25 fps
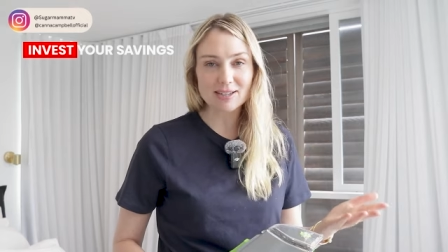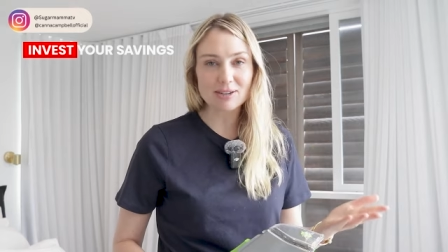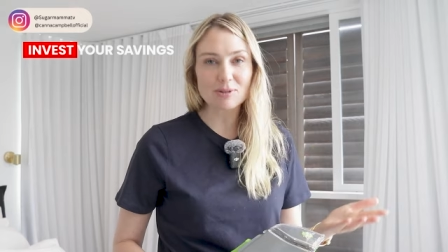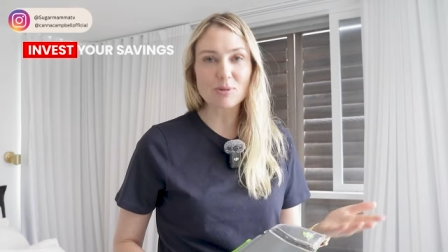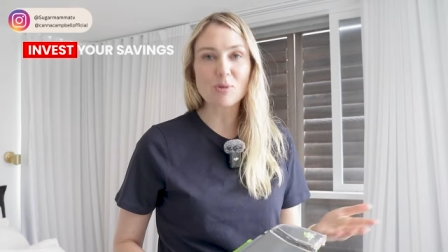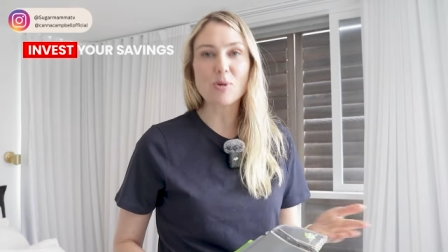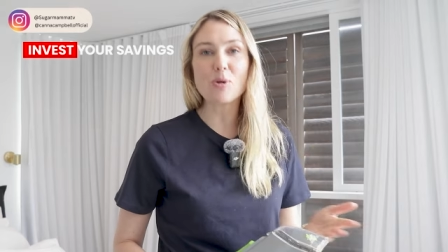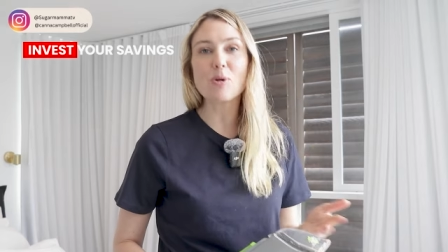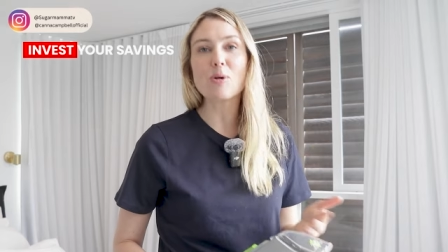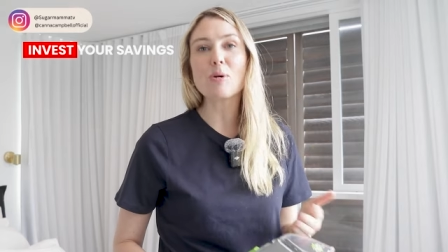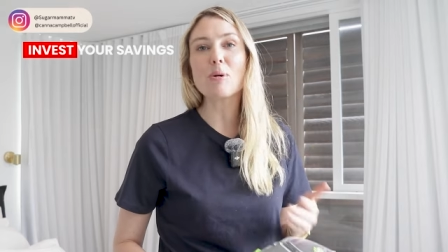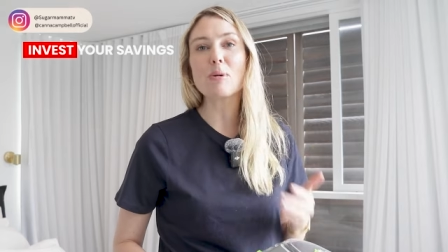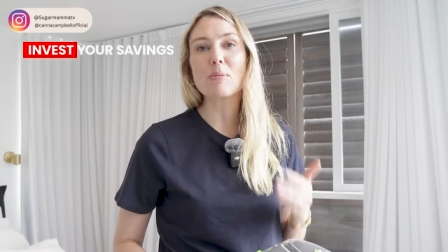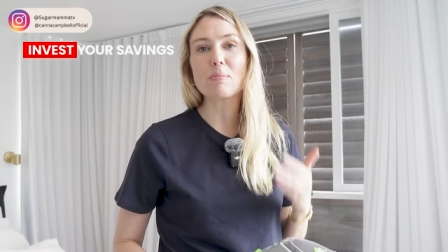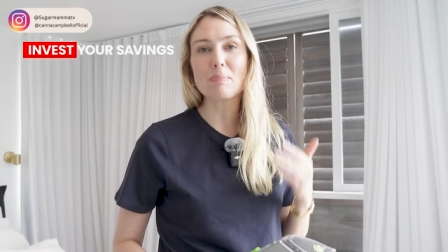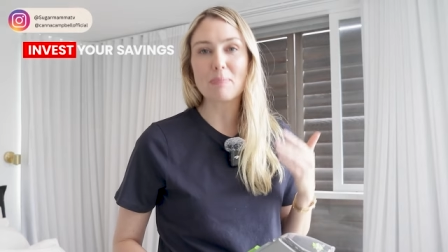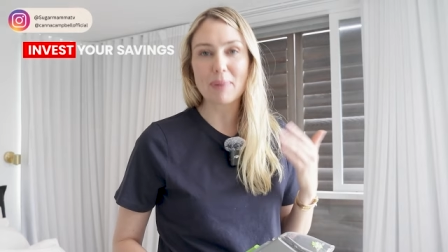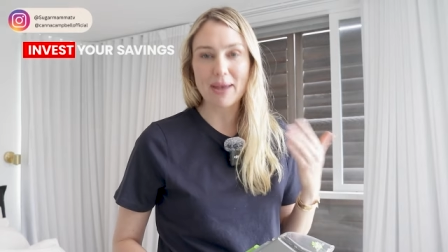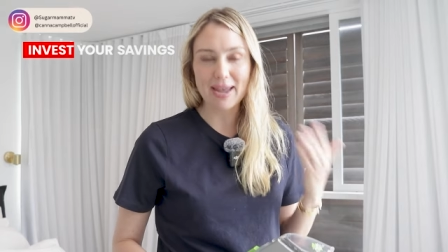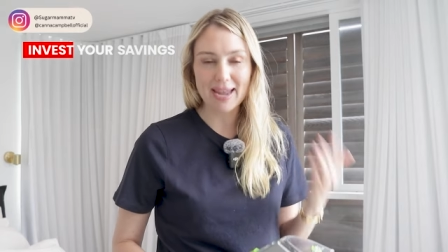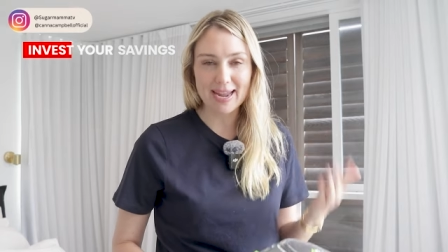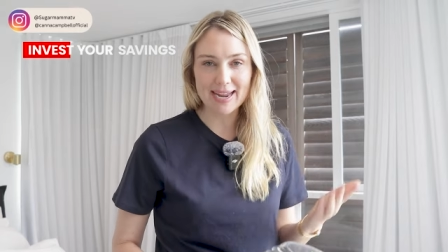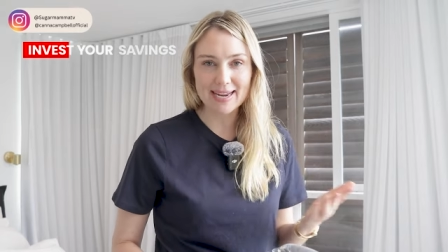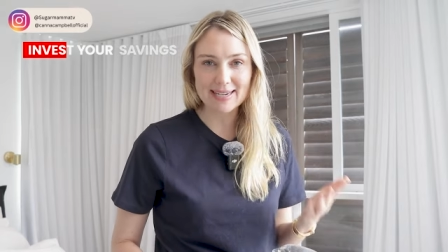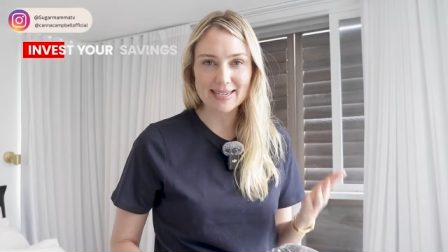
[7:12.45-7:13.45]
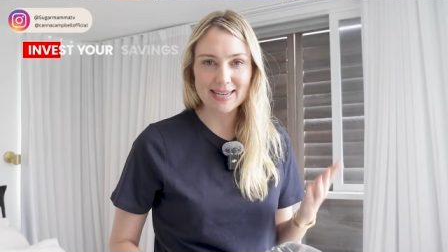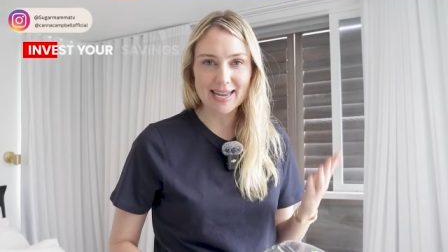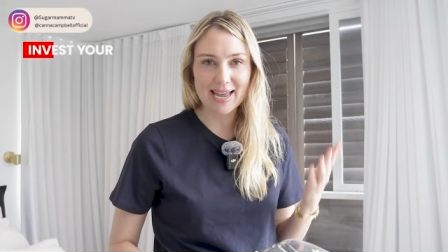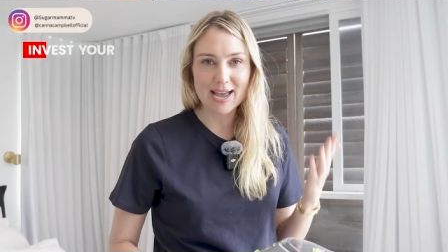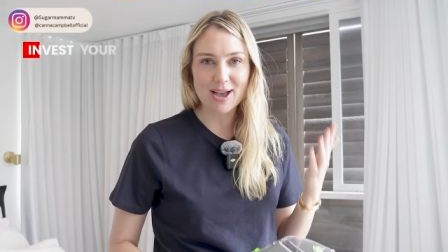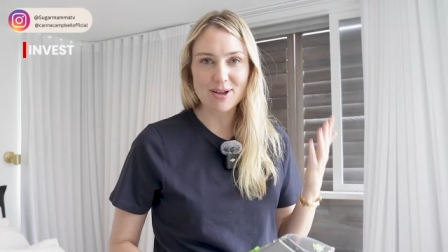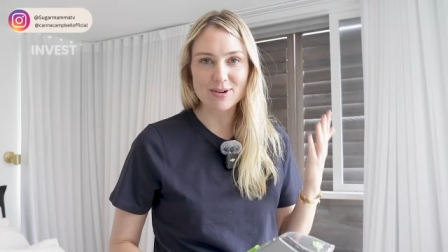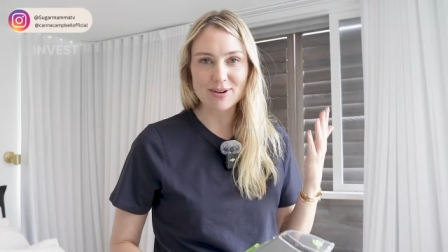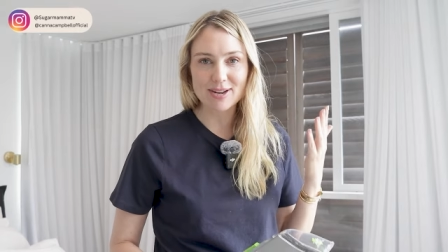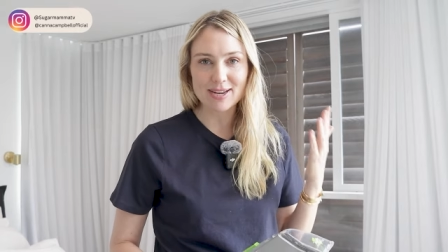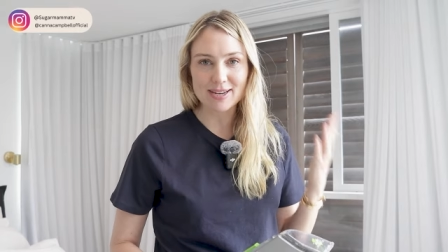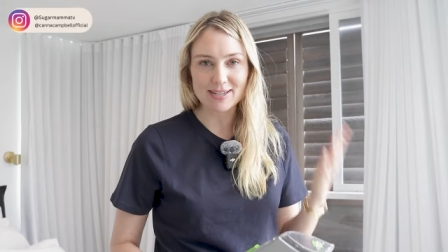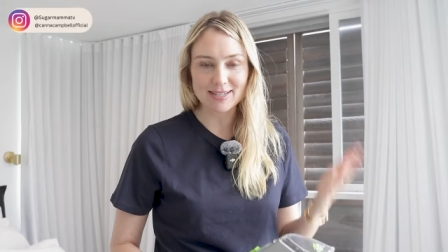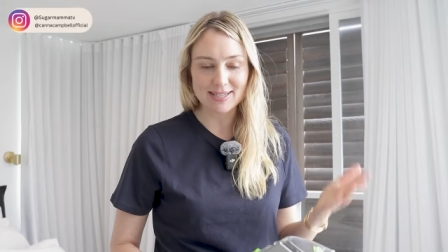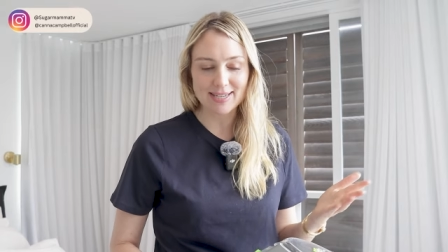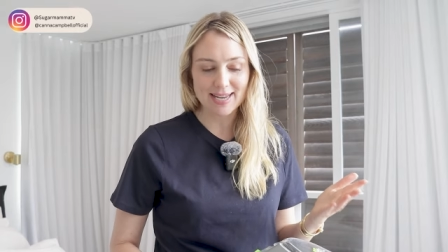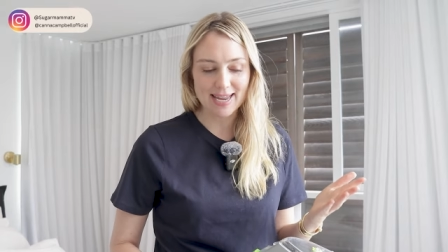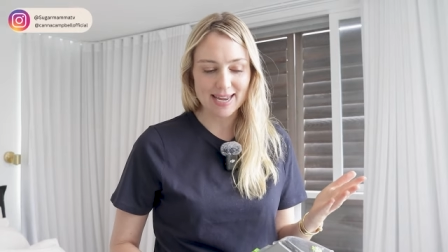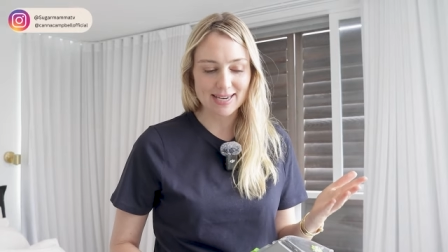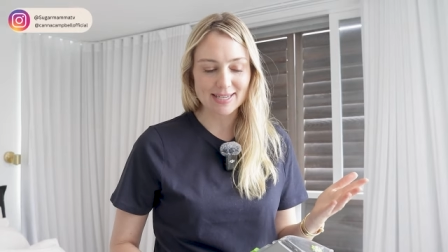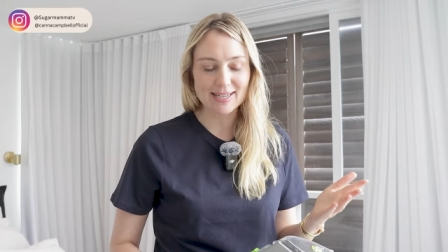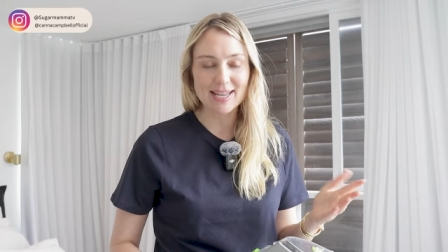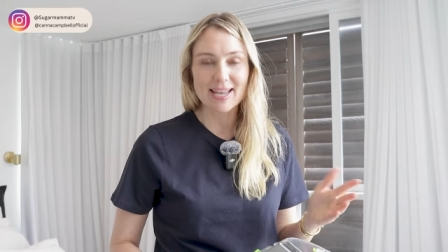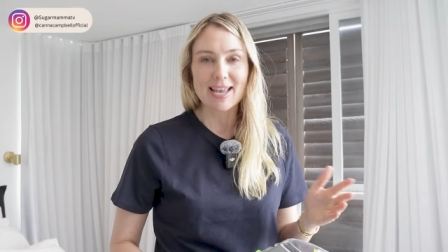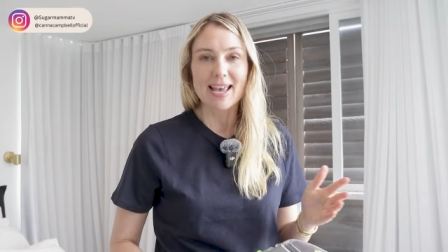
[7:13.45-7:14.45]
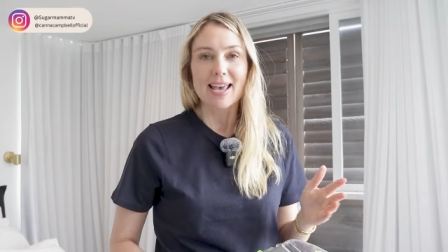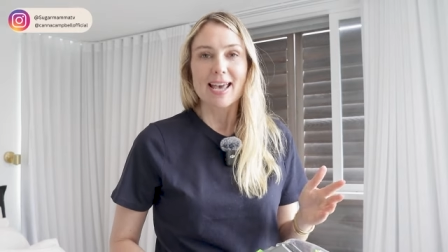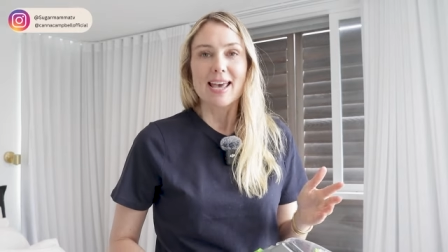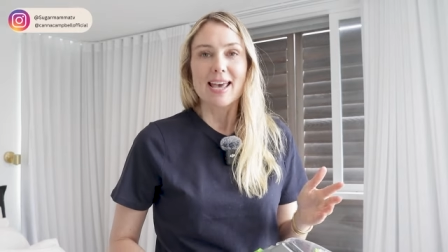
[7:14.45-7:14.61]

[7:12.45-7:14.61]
it or pay down debt.